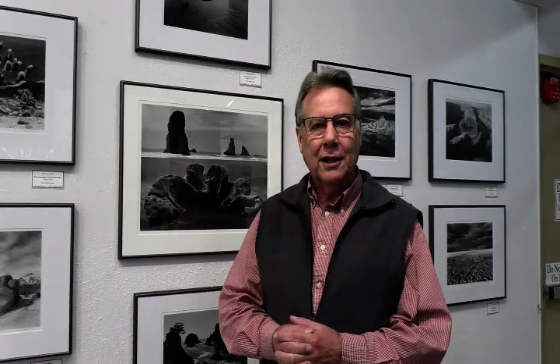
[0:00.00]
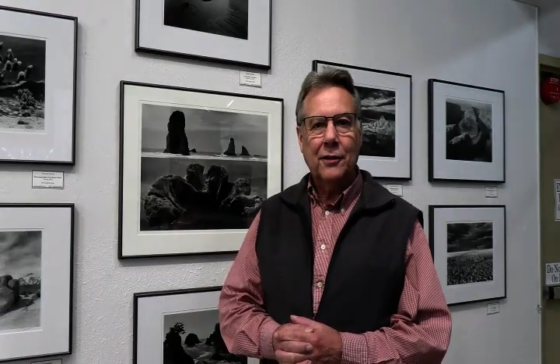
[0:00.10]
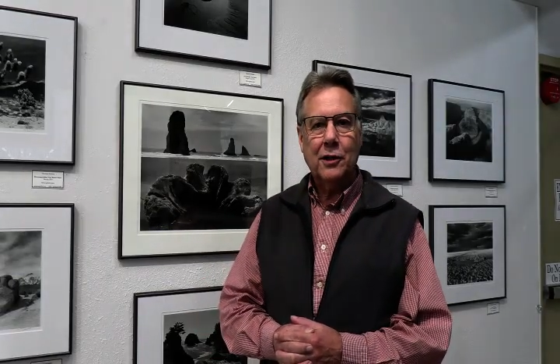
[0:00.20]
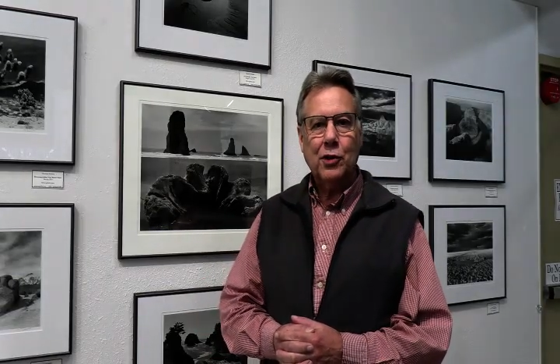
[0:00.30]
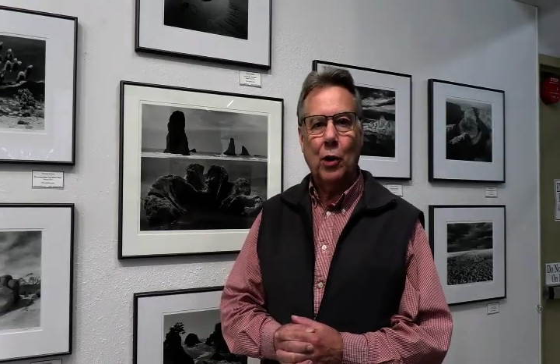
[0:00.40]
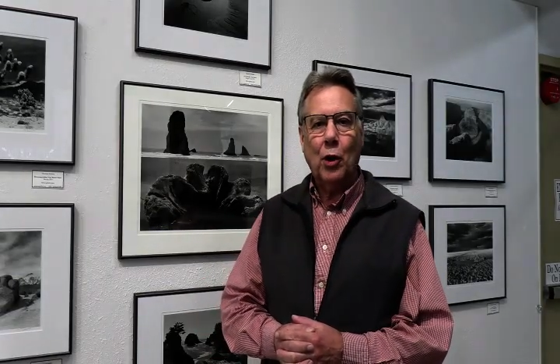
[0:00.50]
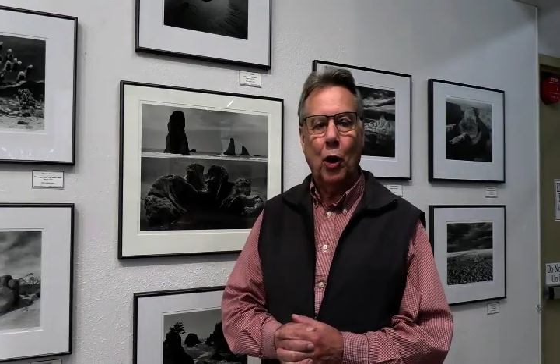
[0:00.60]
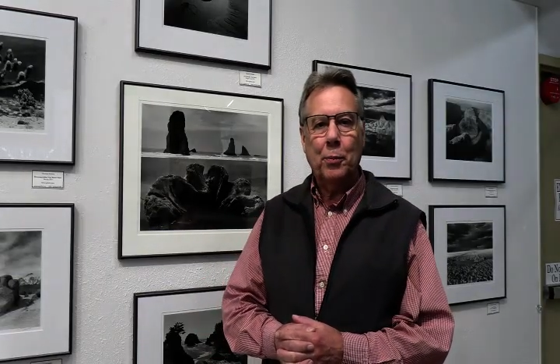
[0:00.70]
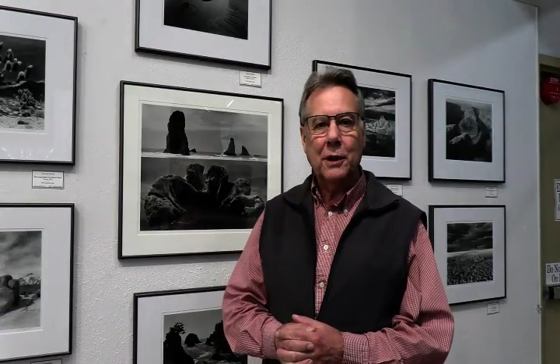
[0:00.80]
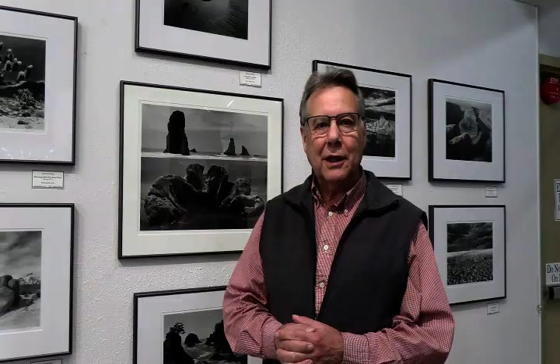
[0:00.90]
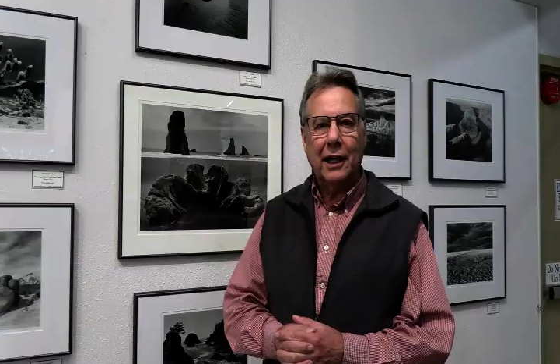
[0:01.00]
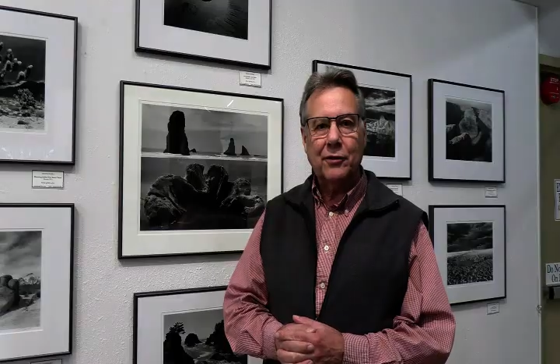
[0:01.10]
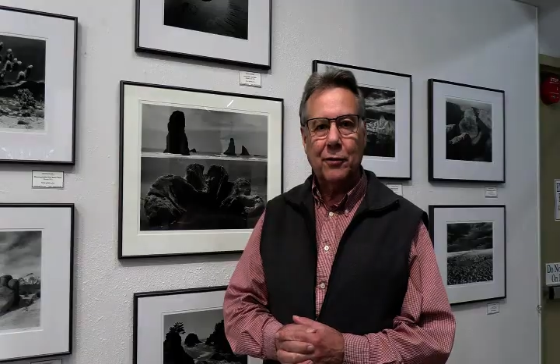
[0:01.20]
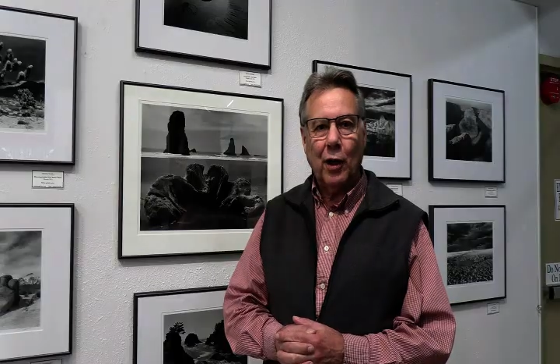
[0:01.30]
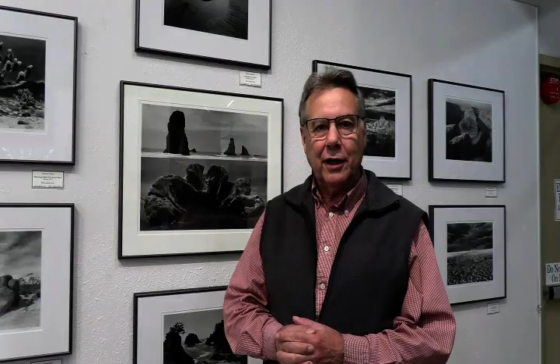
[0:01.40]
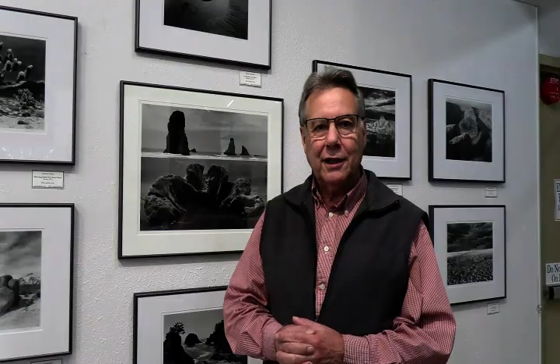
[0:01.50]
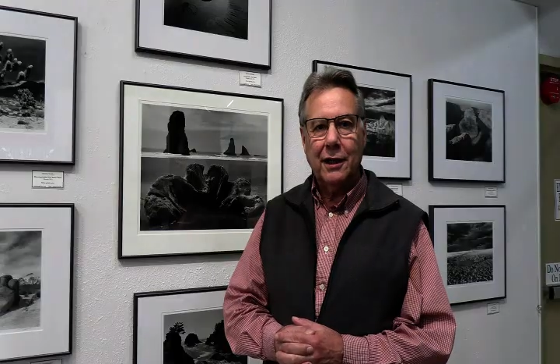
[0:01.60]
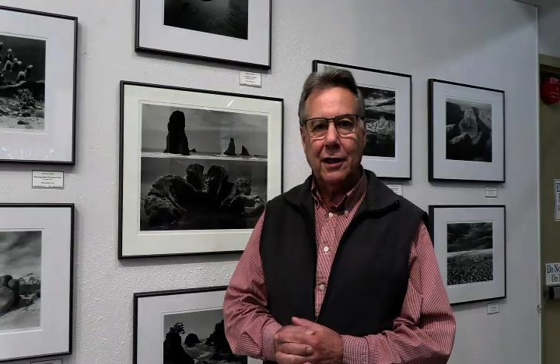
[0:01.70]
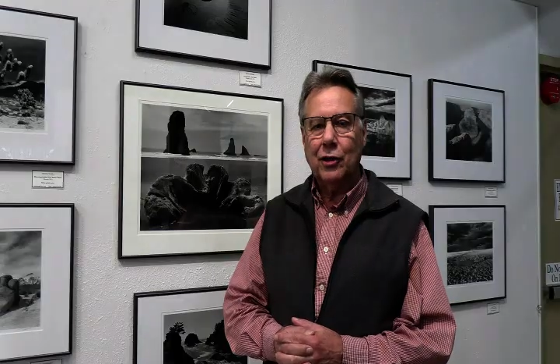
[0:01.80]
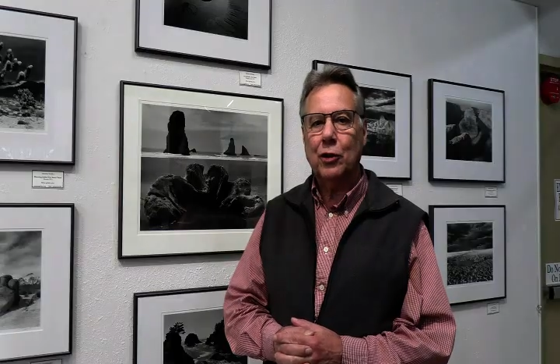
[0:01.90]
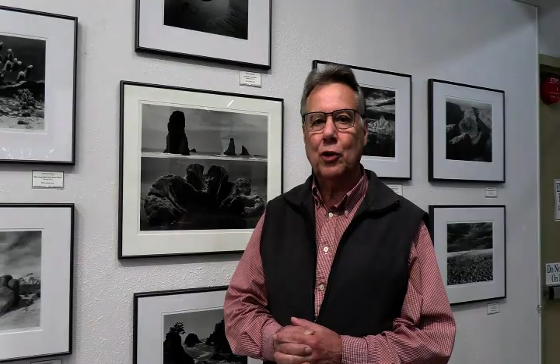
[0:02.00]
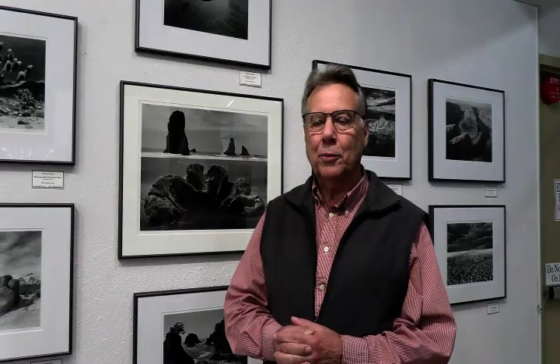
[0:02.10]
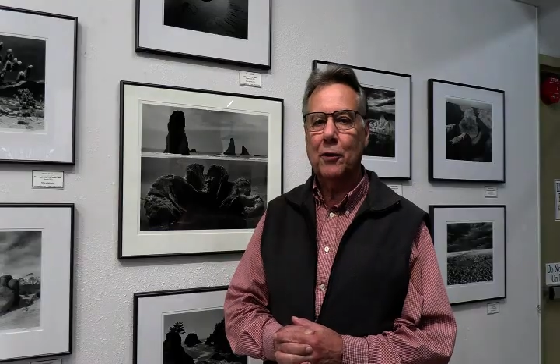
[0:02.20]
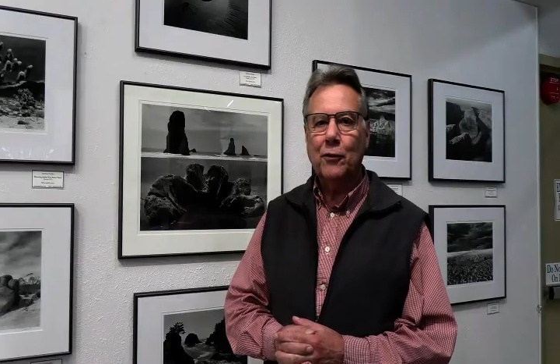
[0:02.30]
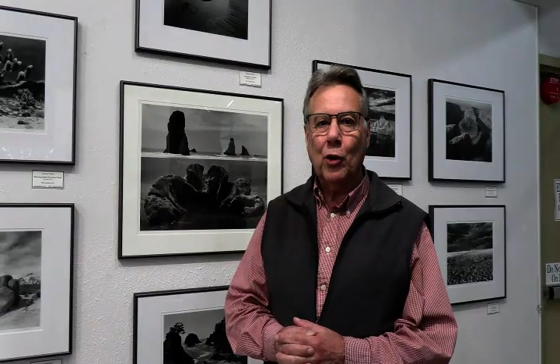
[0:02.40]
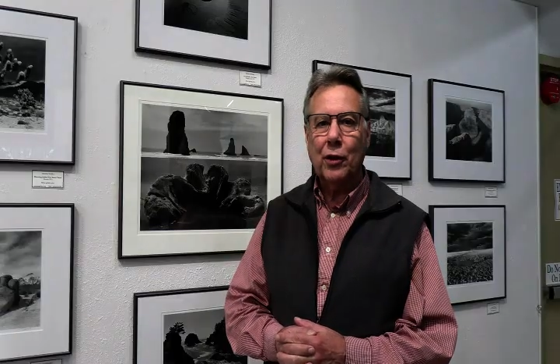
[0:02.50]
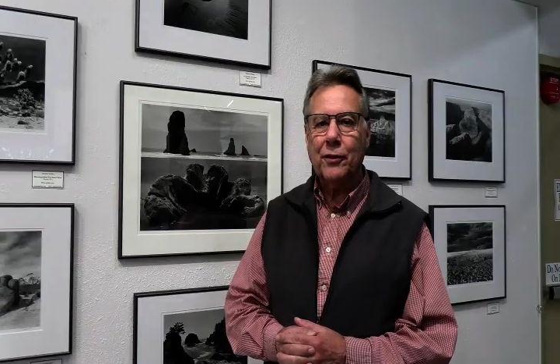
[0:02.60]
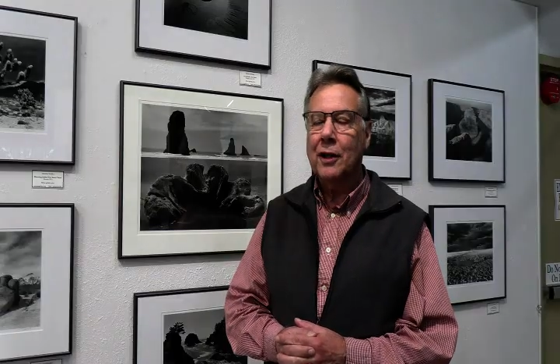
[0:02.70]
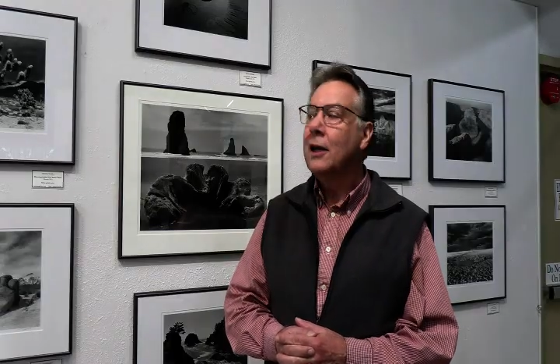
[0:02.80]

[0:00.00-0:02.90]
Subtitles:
The show opened last Friday on October 4th,